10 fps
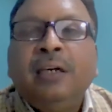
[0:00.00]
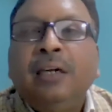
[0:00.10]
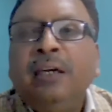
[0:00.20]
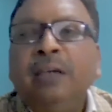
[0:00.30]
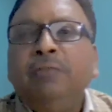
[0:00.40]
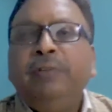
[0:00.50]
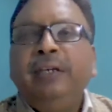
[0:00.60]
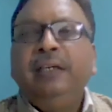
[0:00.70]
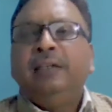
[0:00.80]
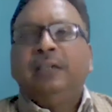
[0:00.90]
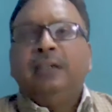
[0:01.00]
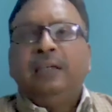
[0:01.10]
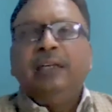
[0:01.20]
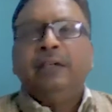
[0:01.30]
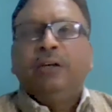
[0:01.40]
And we
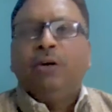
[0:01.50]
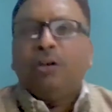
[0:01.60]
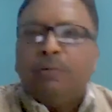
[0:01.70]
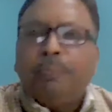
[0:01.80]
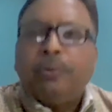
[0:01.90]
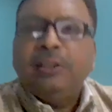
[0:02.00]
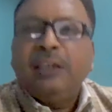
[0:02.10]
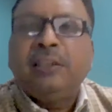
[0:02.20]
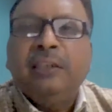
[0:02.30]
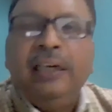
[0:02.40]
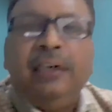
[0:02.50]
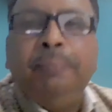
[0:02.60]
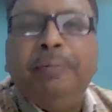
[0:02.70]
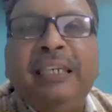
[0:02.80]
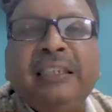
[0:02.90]
did lot of projects
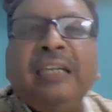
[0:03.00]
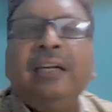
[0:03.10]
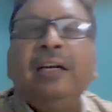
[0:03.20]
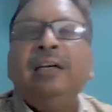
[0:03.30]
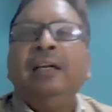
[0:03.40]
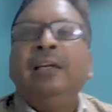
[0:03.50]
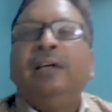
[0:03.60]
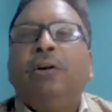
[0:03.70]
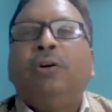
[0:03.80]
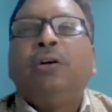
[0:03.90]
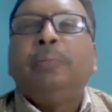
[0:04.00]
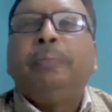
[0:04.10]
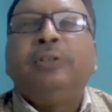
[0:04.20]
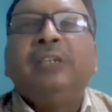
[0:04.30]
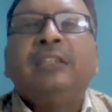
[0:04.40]
in BSNL, lot of
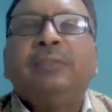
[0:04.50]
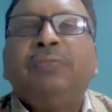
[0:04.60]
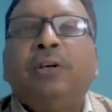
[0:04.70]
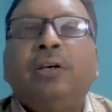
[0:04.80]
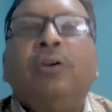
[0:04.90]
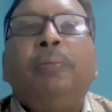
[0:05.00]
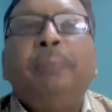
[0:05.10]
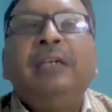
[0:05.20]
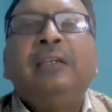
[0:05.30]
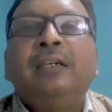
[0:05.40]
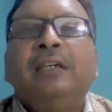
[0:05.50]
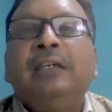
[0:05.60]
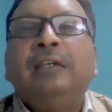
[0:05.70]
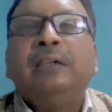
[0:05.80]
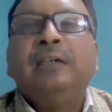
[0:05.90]
projects for government,
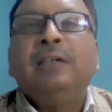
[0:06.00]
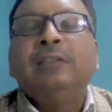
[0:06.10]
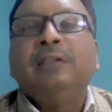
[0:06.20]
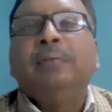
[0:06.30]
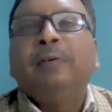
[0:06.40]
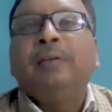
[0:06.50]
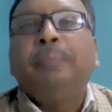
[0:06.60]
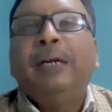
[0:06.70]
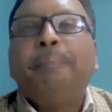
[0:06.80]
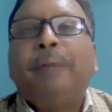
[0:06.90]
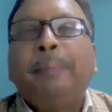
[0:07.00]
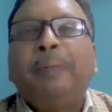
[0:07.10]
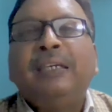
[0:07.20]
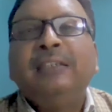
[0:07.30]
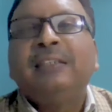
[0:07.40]
big
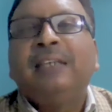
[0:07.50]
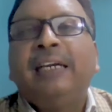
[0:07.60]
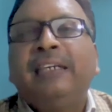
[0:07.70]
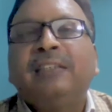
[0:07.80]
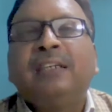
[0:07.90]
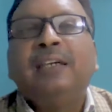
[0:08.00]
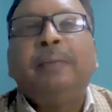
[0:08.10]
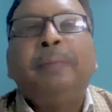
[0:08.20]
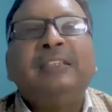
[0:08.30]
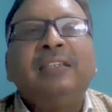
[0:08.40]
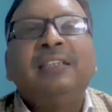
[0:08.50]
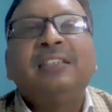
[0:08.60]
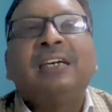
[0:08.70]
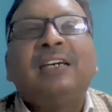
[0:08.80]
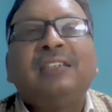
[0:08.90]
pipelines like replacing the
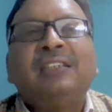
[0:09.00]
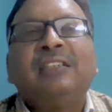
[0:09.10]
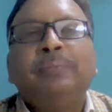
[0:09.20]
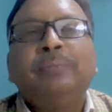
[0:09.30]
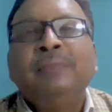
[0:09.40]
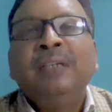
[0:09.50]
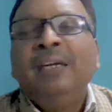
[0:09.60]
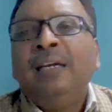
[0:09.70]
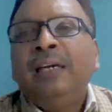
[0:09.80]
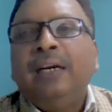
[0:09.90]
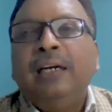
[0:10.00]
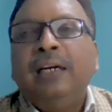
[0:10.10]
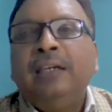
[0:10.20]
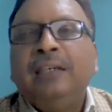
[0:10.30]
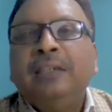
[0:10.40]
SCADA system.
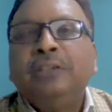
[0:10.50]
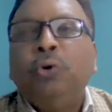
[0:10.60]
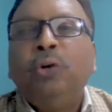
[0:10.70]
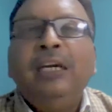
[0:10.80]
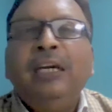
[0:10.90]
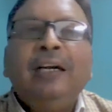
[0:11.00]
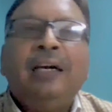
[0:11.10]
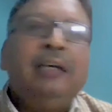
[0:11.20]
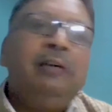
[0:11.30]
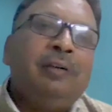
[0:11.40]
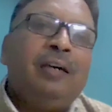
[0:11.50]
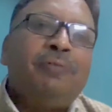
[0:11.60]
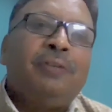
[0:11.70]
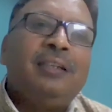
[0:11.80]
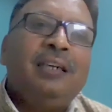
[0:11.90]
And slowly,
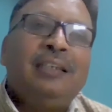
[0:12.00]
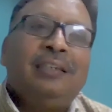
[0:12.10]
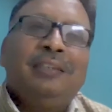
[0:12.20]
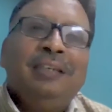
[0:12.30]
after that,